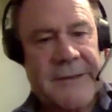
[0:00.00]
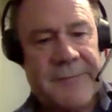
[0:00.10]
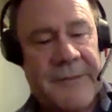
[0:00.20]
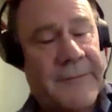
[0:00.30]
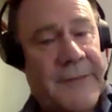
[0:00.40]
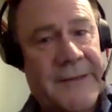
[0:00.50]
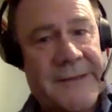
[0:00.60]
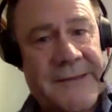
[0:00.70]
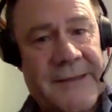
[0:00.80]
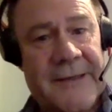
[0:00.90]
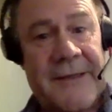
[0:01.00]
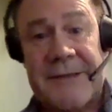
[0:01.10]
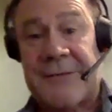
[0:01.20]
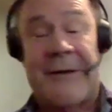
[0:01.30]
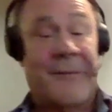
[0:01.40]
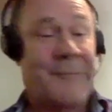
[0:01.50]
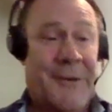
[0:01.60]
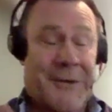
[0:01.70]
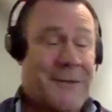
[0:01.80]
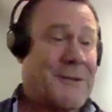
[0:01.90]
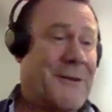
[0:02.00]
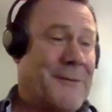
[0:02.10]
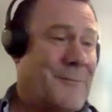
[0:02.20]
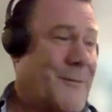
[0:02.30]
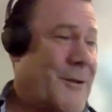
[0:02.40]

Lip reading: Pip. That's great. Certainly,